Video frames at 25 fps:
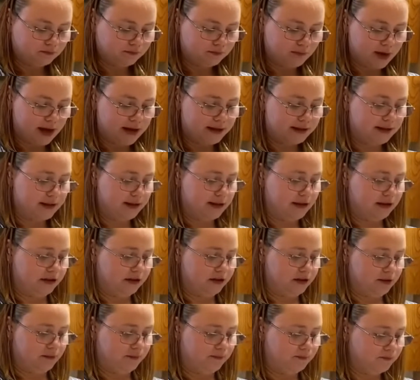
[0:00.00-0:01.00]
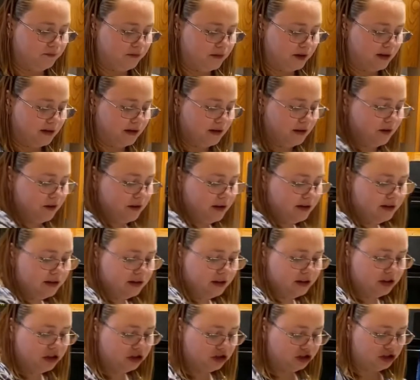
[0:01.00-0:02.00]
I'd say that's good. And then the rest of
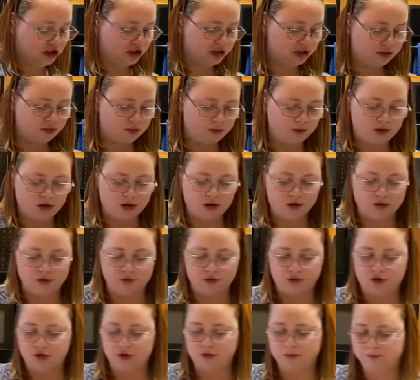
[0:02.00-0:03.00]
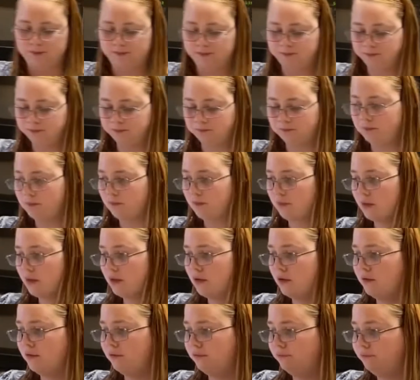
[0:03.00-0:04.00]
this cheese will be used
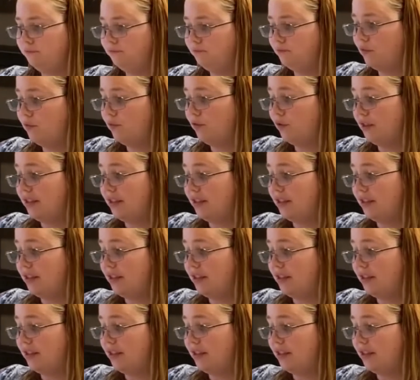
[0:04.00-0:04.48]
for the